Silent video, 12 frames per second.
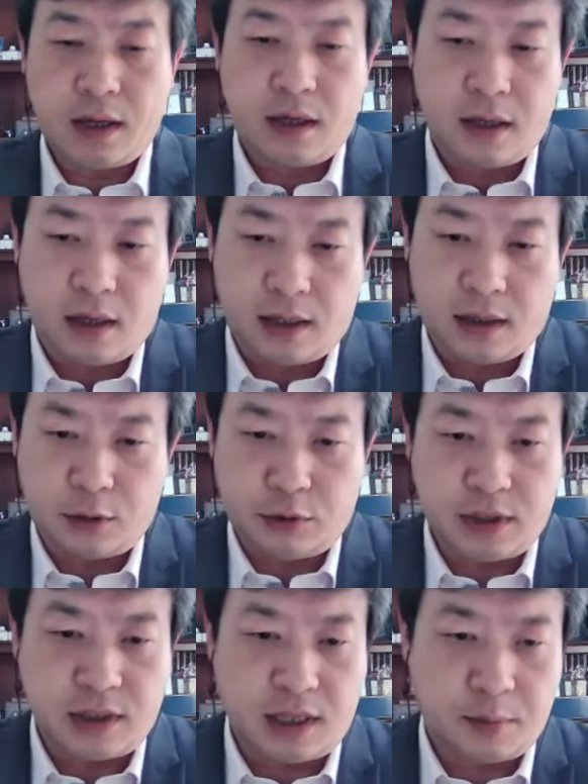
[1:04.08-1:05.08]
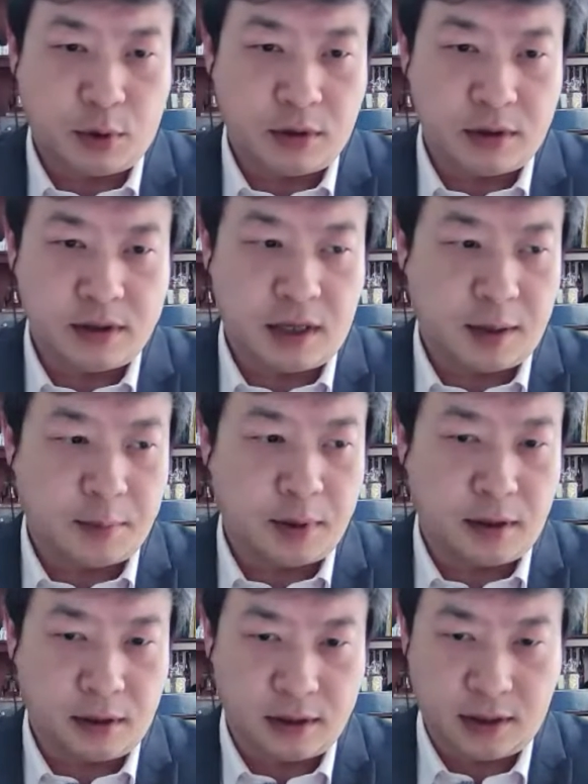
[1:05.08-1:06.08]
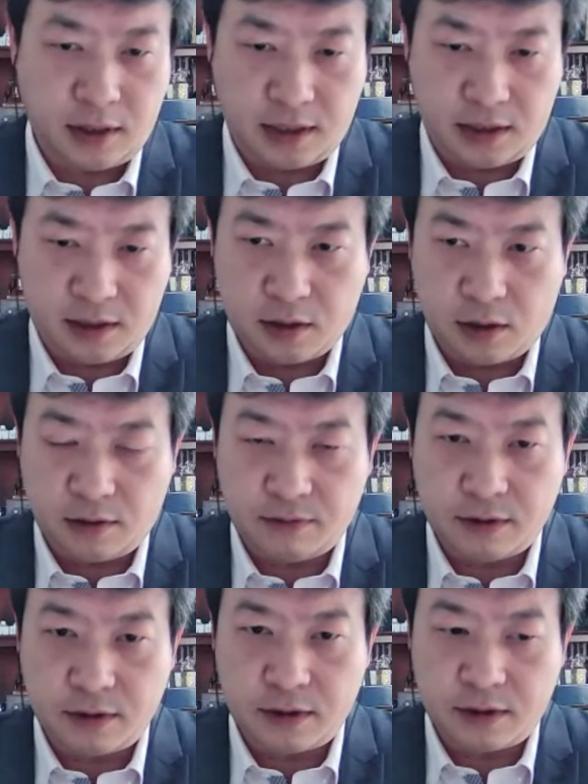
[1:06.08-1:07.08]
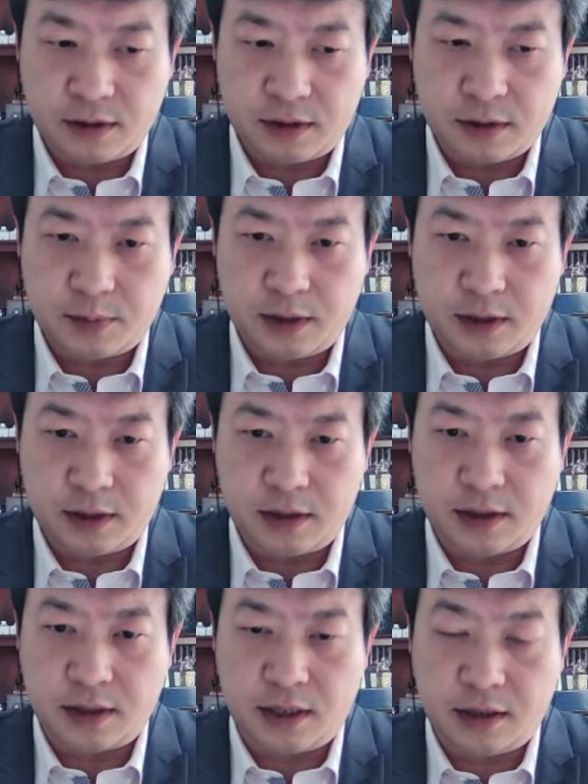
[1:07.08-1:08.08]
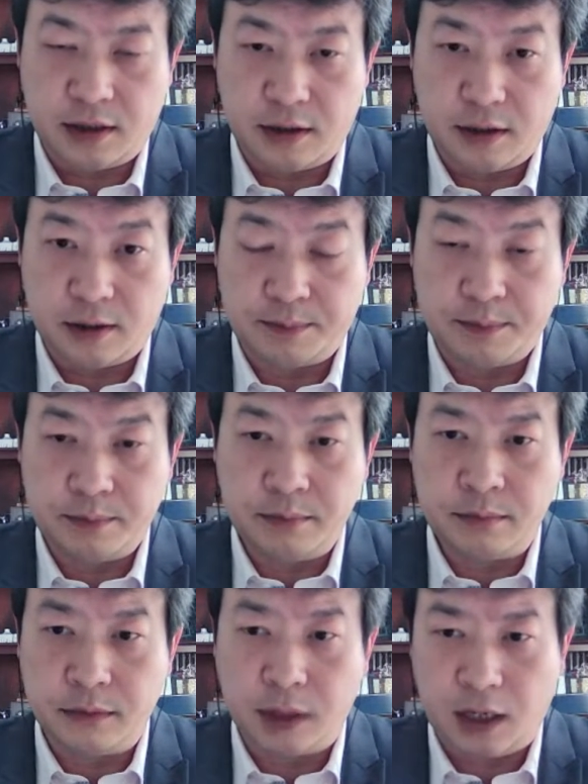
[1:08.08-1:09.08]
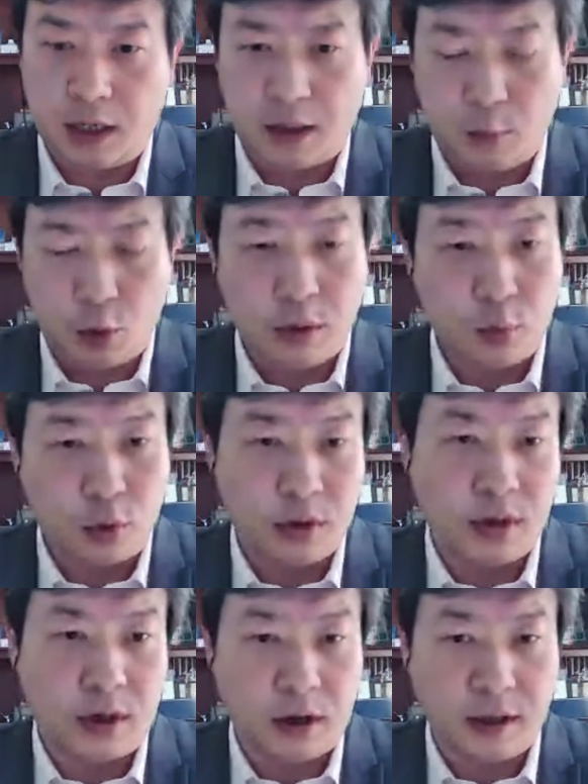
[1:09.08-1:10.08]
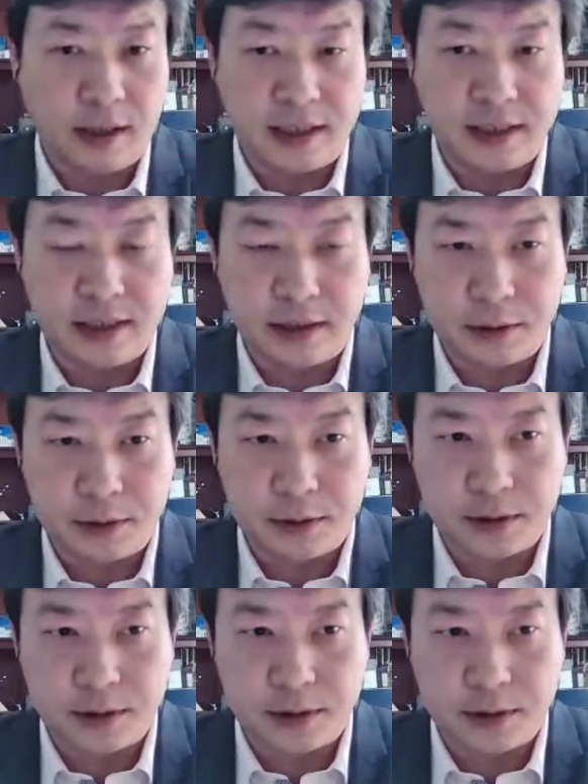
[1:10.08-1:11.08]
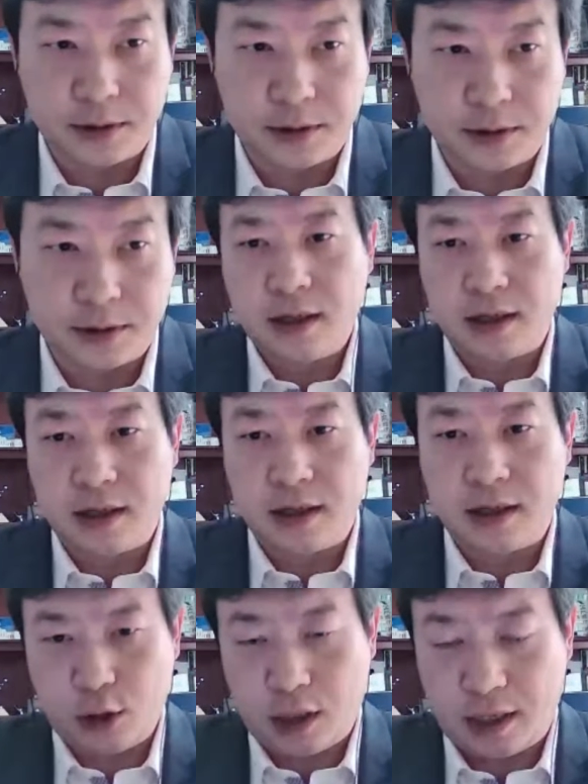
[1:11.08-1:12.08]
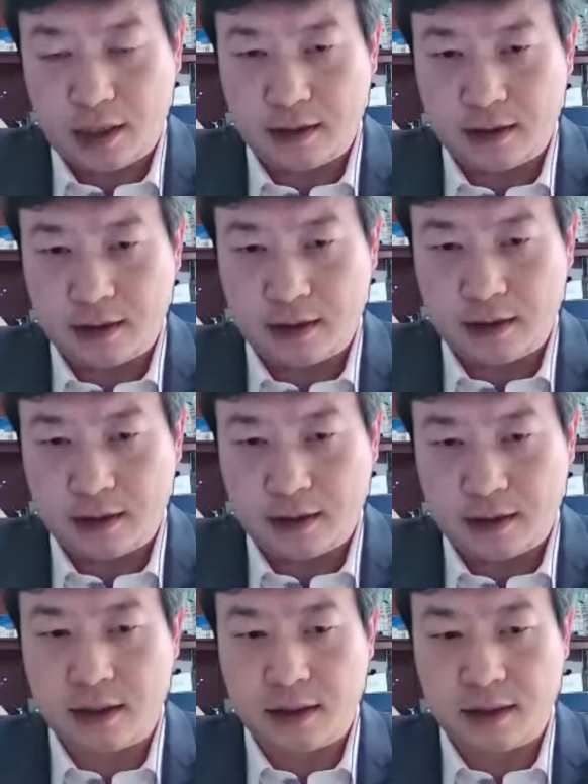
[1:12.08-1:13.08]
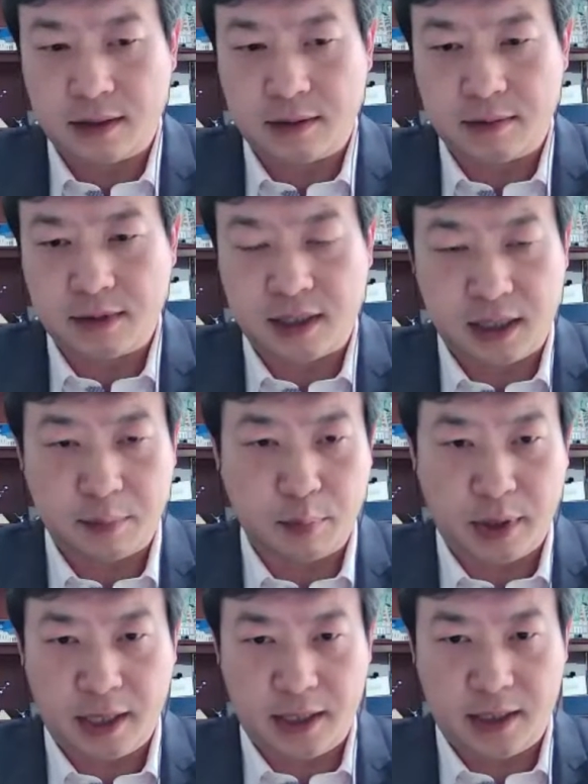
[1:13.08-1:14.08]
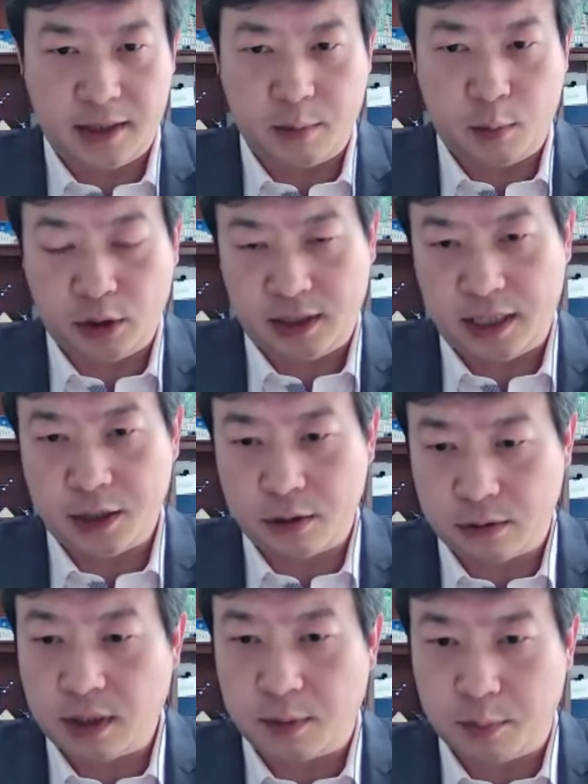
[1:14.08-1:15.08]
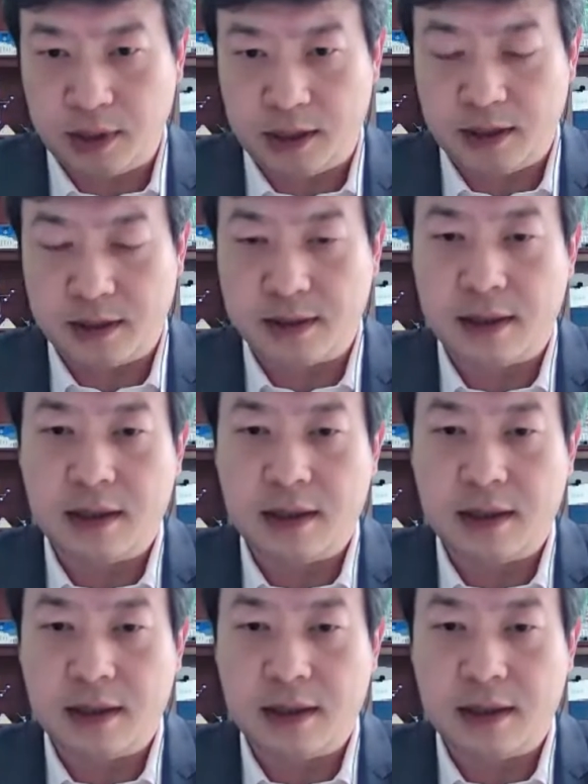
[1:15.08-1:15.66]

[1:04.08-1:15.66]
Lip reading: The reason I brought this up at this conference is because there are more and more R&D centers in China set up by multinational companies.